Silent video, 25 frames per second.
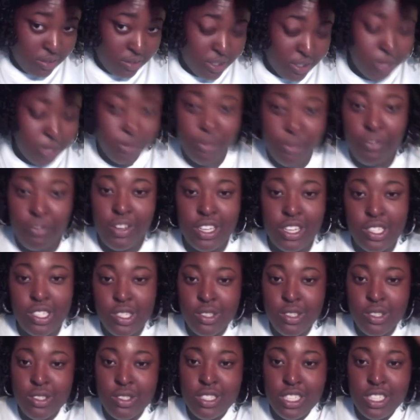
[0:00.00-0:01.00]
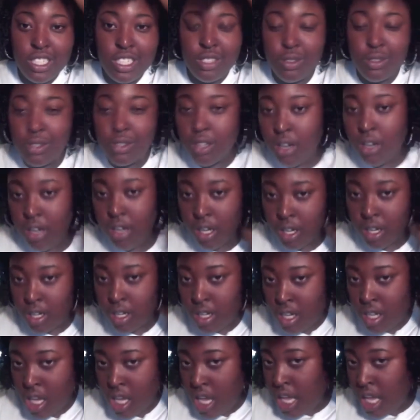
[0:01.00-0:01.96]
It's professional, it's not too long,